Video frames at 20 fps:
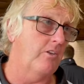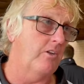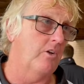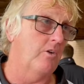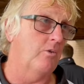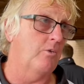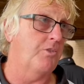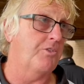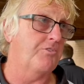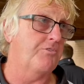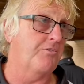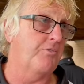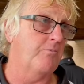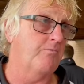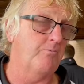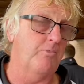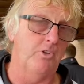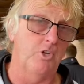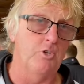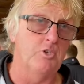you
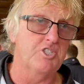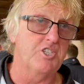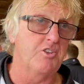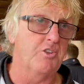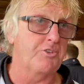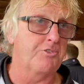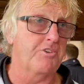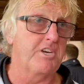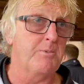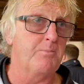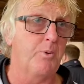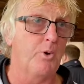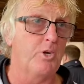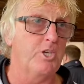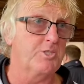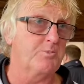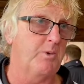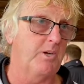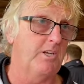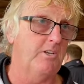know losing three
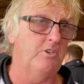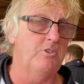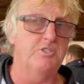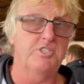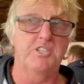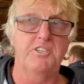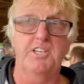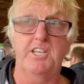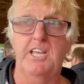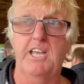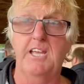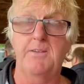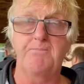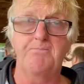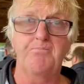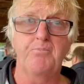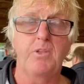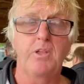points by losing the game.